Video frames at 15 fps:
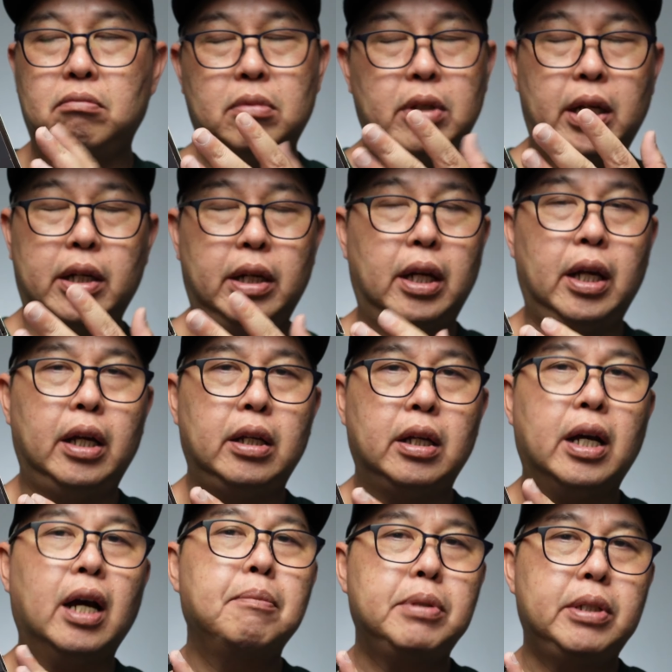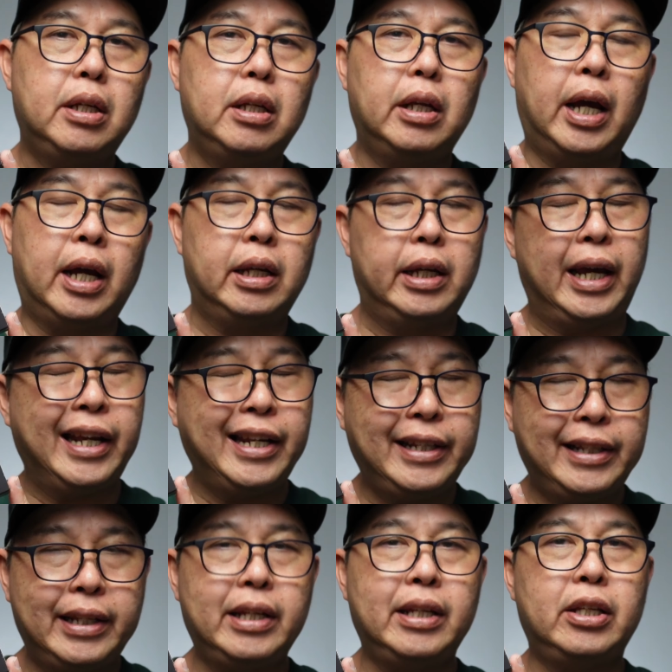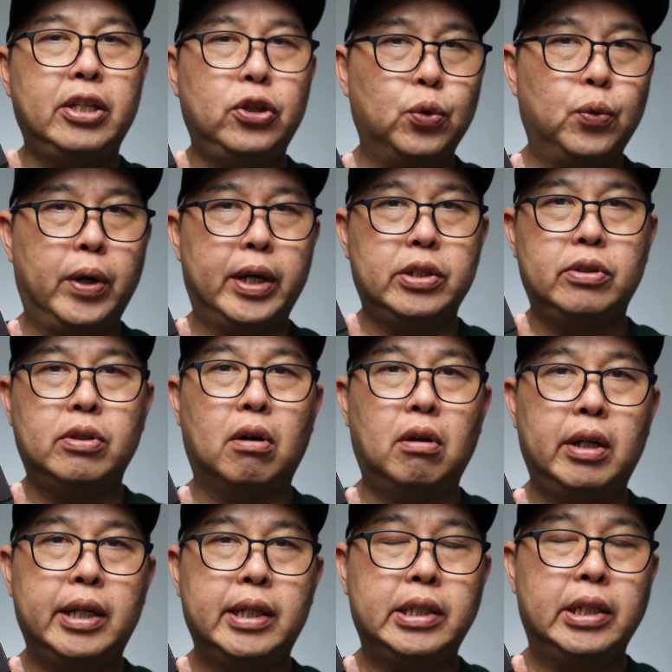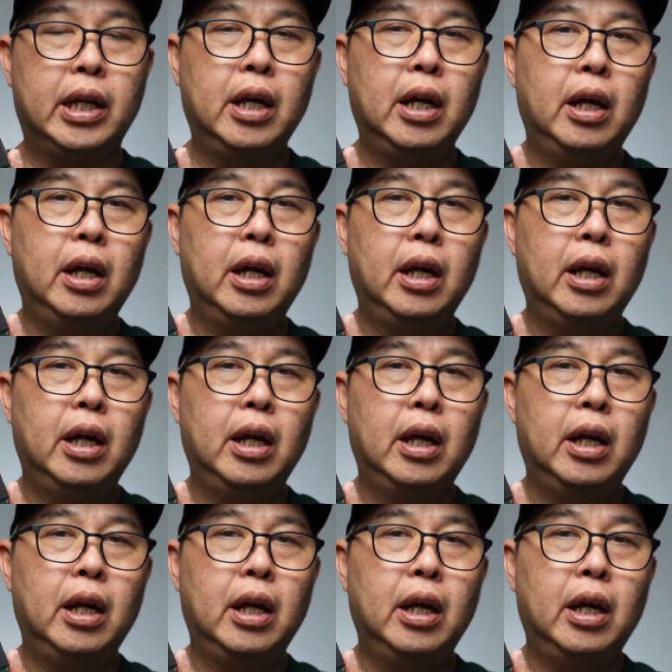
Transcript: yeah, and it comes in at $80 US.